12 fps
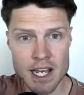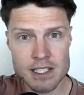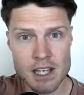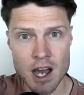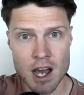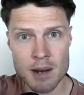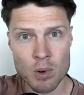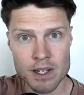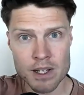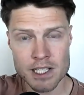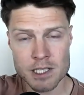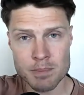the onboarding
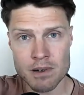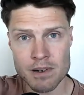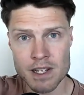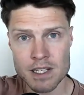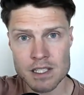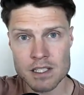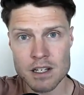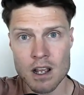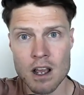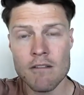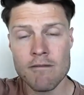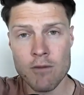experience
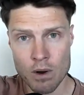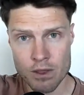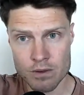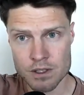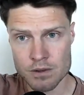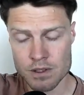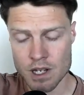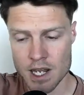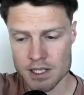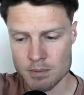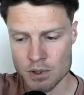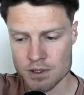for those new
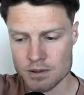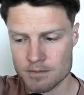customers.